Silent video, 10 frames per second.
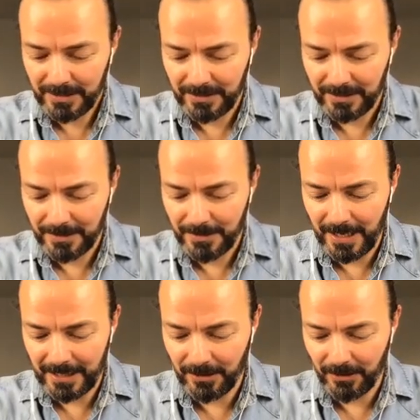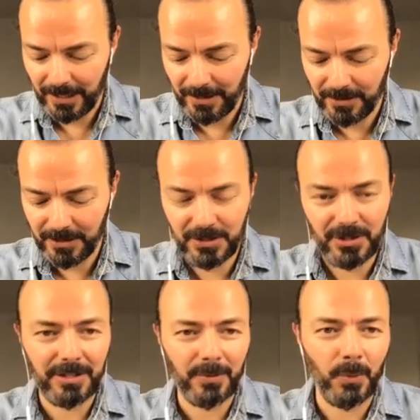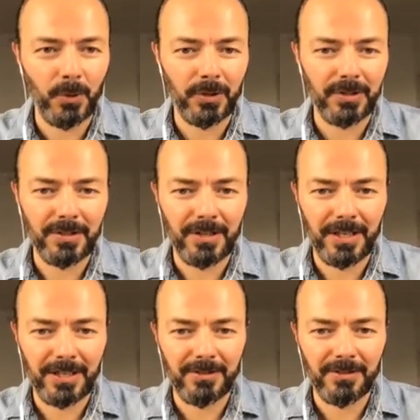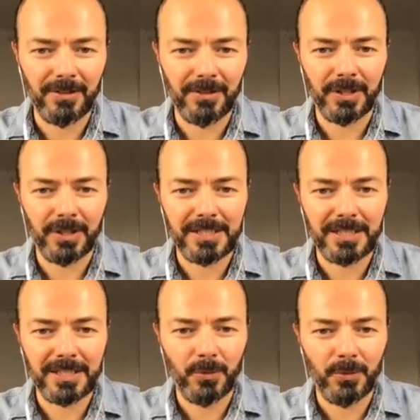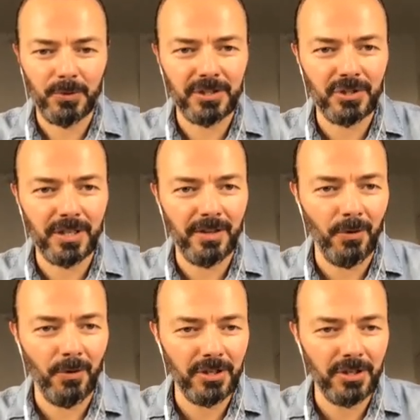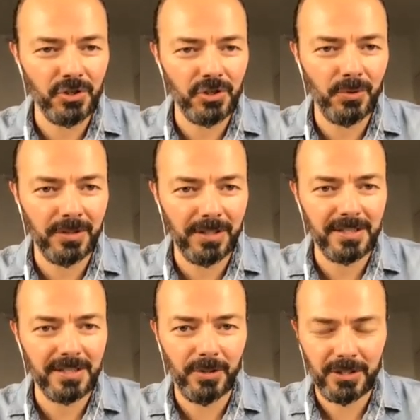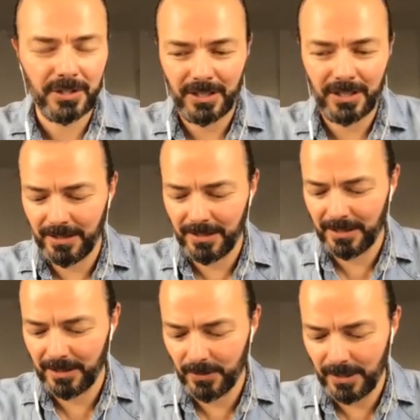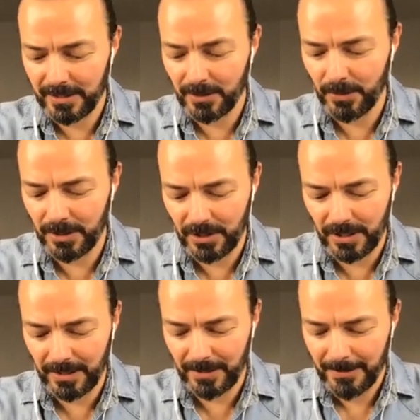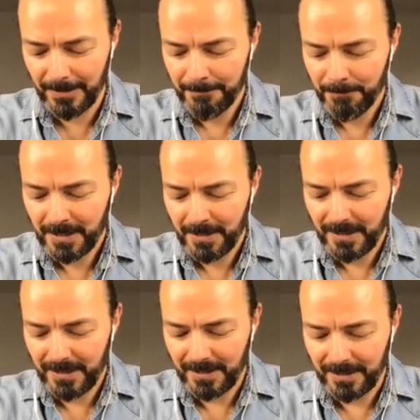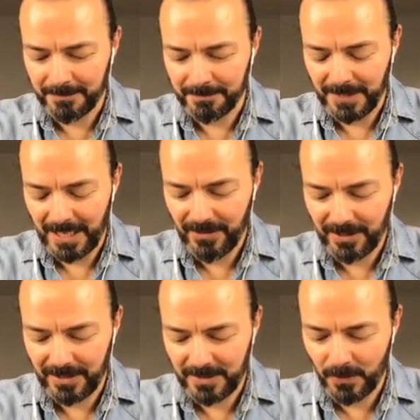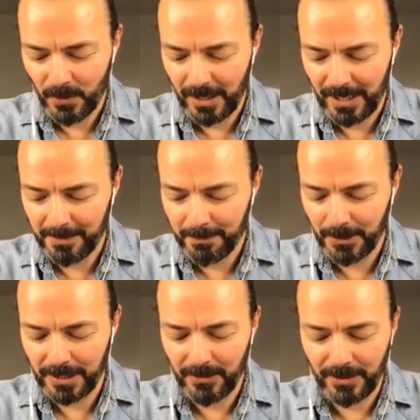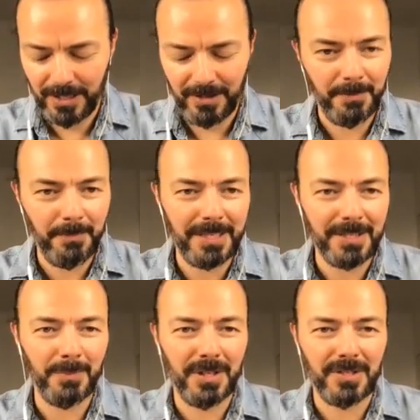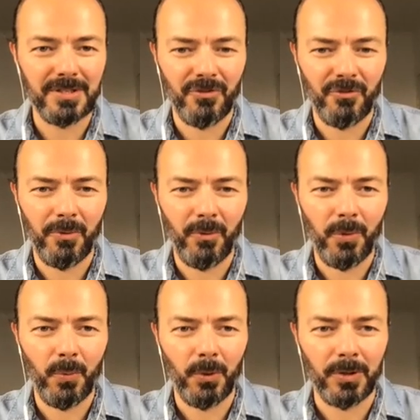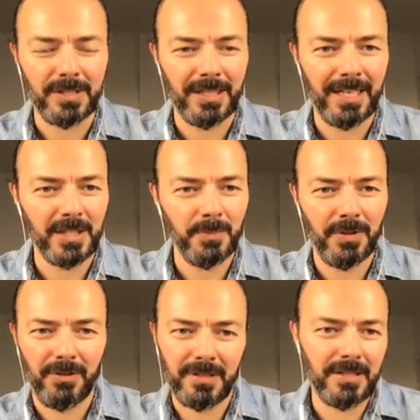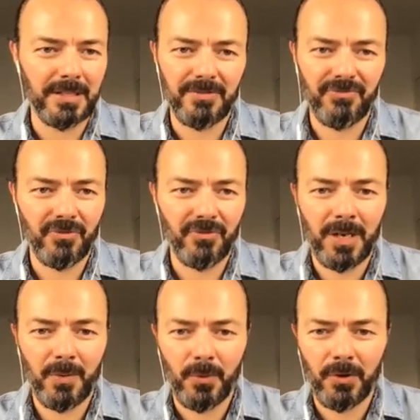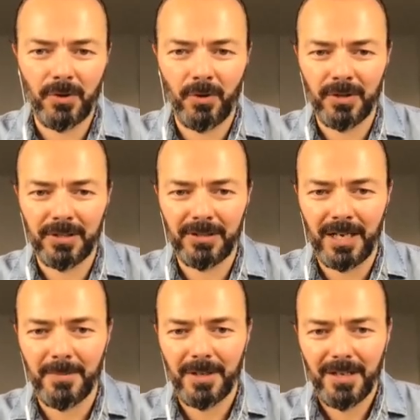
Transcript: The, the analog and the digital worlds they don't exclude each other or they shouldn't exclude each other, uh, exclude each other. Um, I think it's more like putting together the best pieces of both worlds and I experience this through my work all the time